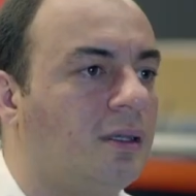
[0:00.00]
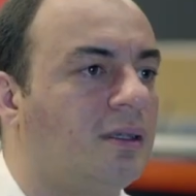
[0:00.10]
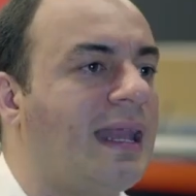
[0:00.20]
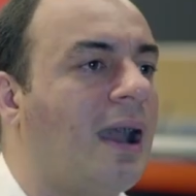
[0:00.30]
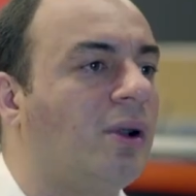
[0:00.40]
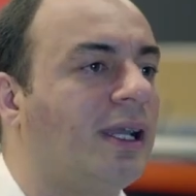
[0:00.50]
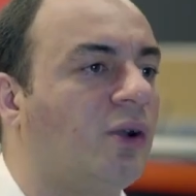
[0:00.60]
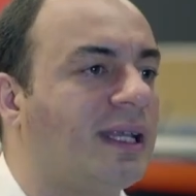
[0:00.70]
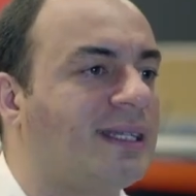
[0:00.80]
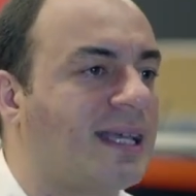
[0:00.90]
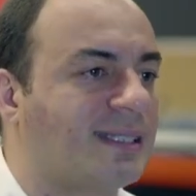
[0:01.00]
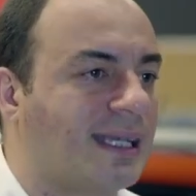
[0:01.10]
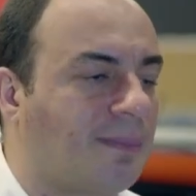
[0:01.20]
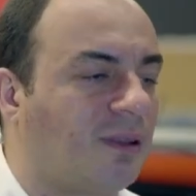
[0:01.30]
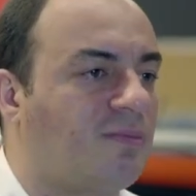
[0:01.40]
Now we're going to test a
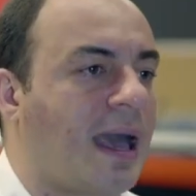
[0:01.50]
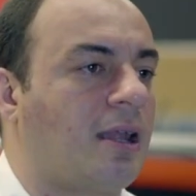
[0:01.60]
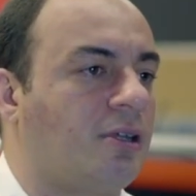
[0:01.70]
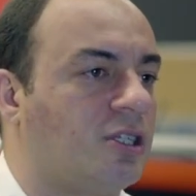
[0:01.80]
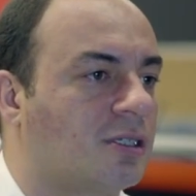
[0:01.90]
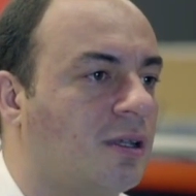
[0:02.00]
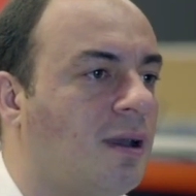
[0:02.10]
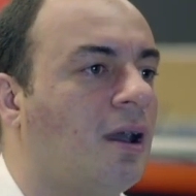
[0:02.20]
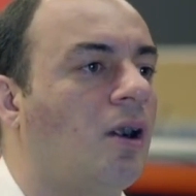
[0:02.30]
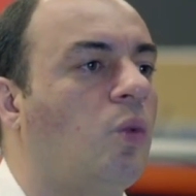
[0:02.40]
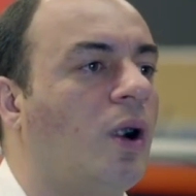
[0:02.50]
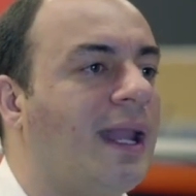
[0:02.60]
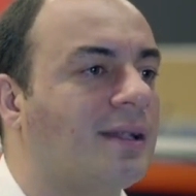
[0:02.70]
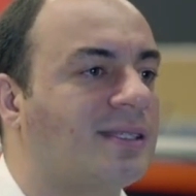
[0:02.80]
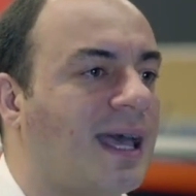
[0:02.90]
couple of batteries, one
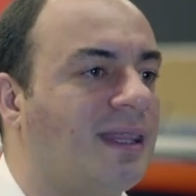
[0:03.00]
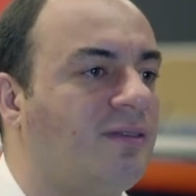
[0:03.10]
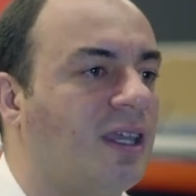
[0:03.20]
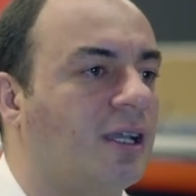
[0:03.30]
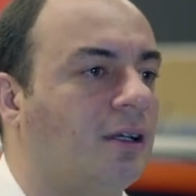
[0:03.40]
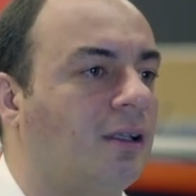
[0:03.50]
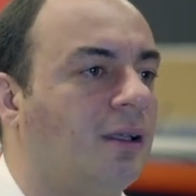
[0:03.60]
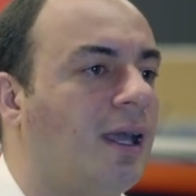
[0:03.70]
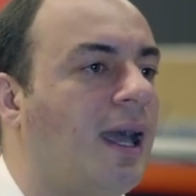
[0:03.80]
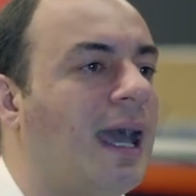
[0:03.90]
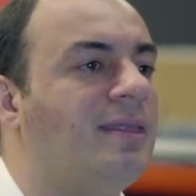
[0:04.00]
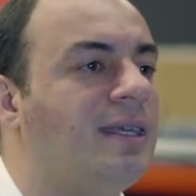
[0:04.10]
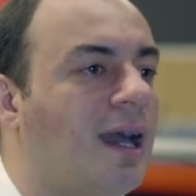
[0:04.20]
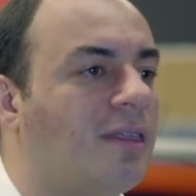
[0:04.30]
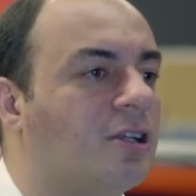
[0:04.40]
outside the vehicle and
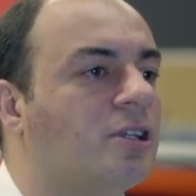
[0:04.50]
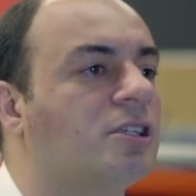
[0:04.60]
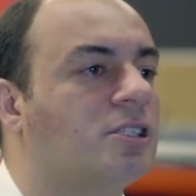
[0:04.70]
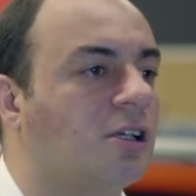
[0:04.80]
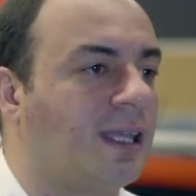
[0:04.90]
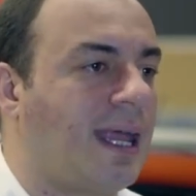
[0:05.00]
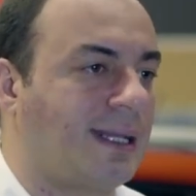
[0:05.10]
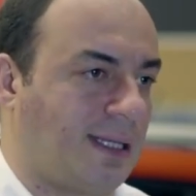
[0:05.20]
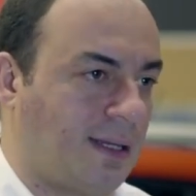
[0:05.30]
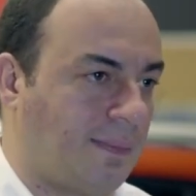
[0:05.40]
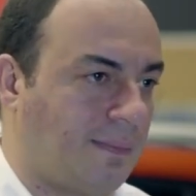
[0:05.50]
the other still connected.